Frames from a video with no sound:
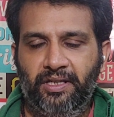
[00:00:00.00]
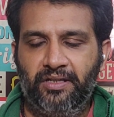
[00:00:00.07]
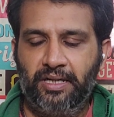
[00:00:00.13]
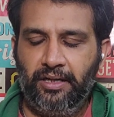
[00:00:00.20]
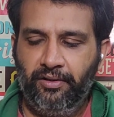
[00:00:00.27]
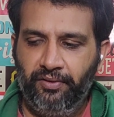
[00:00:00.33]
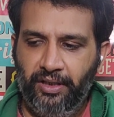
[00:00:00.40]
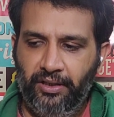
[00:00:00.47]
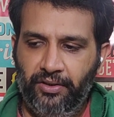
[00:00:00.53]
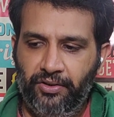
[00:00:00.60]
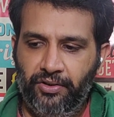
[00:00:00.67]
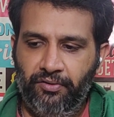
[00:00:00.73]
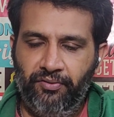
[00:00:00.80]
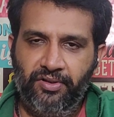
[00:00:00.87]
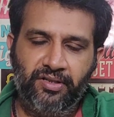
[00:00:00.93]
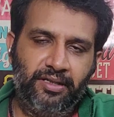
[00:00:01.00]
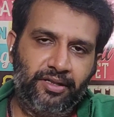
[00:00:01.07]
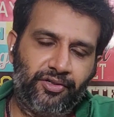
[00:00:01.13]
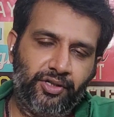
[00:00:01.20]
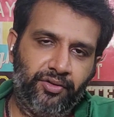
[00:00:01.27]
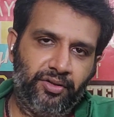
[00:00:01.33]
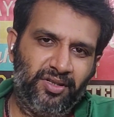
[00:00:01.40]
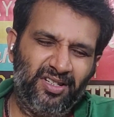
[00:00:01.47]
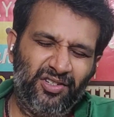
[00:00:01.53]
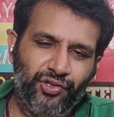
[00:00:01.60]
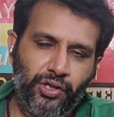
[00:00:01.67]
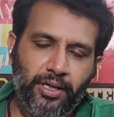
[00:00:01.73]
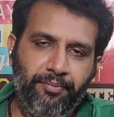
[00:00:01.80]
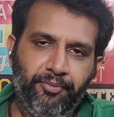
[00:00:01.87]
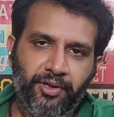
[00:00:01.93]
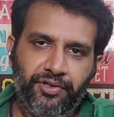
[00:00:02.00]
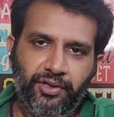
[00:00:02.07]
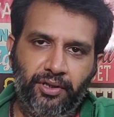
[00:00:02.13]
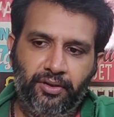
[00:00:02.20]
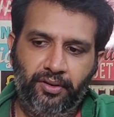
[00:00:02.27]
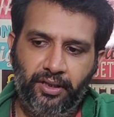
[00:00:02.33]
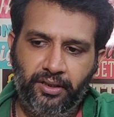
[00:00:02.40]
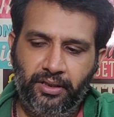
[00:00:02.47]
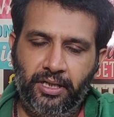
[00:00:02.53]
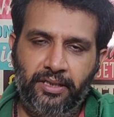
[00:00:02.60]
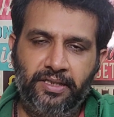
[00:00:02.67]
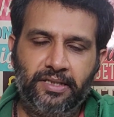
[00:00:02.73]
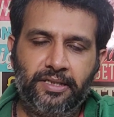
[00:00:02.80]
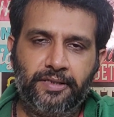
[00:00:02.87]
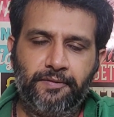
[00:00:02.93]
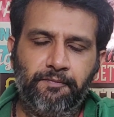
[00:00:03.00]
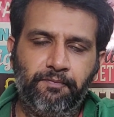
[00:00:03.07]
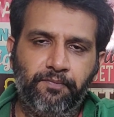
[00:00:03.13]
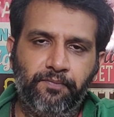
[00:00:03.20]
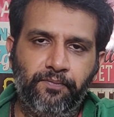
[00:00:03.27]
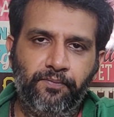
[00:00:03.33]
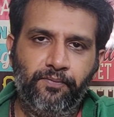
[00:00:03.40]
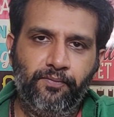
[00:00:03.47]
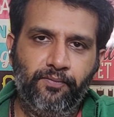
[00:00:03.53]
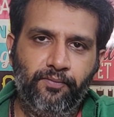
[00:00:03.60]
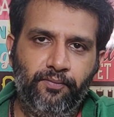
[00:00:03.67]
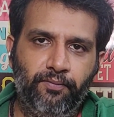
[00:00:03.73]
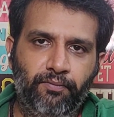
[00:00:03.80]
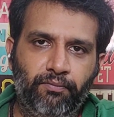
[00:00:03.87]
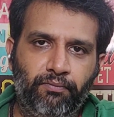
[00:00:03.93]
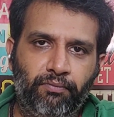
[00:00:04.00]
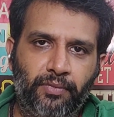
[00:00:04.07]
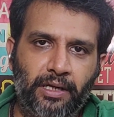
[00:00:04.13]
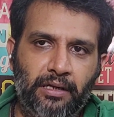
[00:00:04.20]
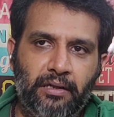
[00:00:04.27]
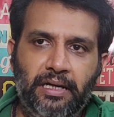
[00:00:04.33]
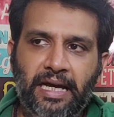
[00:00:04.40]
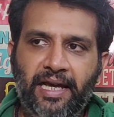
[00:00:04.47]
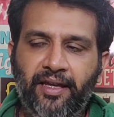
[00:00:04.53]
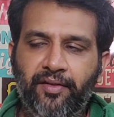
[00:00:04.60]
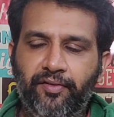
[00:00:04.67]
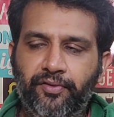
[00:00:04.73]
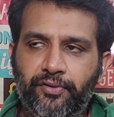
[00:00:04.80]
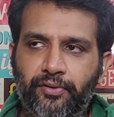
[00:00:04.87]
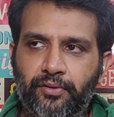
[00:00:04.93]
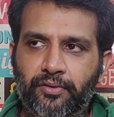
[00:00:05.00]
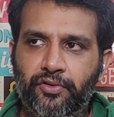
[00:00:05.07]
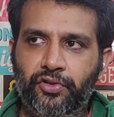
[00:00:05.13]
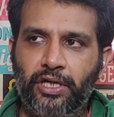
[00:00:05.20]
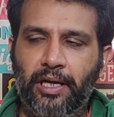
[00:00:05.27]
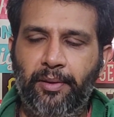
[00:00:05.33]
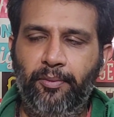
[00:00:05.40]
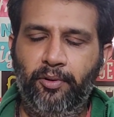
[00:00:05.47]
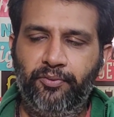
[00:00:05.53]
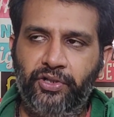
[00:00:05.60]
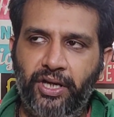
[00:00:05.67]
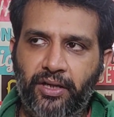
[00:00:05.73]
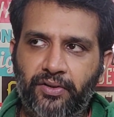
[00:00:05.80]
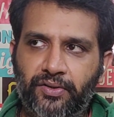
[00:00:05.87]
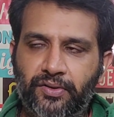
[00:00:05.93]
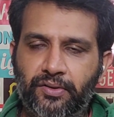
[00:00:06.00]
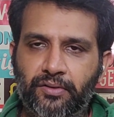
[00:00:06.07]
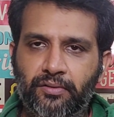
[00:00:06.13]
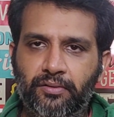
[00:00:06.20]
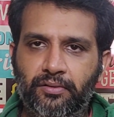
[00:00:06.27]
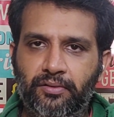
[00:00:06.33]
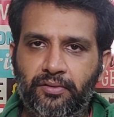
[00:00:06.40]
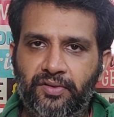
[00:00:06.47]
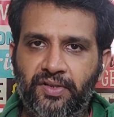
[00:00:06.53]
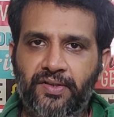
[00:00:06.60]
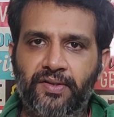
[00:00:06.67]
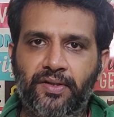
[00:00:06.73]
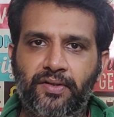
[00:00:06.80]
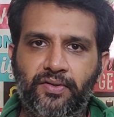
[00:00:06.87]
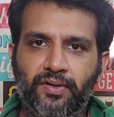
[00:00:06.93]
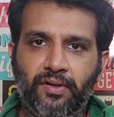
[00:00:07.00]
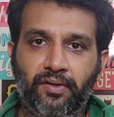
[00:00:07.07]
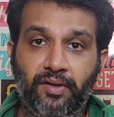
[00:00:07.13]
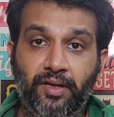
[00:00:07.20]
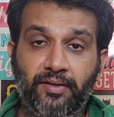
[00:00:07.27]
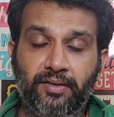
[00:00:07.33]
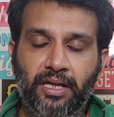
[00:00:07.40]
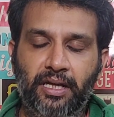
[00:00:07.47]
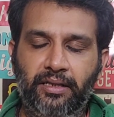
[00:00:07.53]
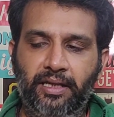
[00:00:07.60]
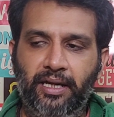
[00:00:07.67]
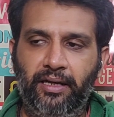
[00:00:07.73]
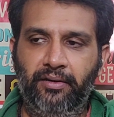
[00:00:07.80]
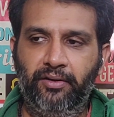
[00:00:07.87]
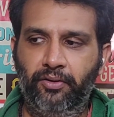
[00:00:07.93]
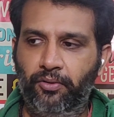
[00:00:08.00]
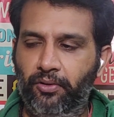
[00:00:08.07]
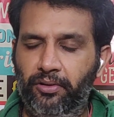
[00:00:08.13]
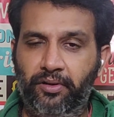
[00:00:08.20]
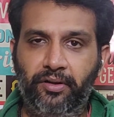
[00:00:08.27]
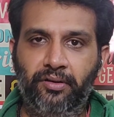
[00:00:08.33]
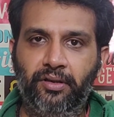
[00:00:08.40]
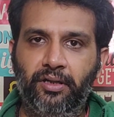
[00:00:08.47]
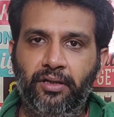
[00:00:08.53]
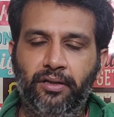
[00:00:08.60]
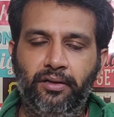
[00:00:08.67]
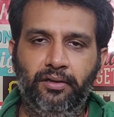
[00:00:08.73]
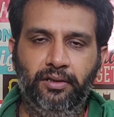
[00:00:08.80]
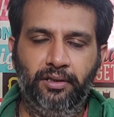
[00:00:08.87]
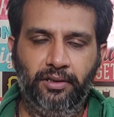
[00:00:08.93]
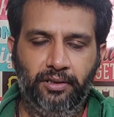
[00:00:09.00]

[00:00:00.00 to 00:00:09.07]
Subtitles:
It's kind of the energy of this nakshatra. It's a sharp nakshatra. It cuts knives, sharp objects, scissors, things like that. They're all Krittika.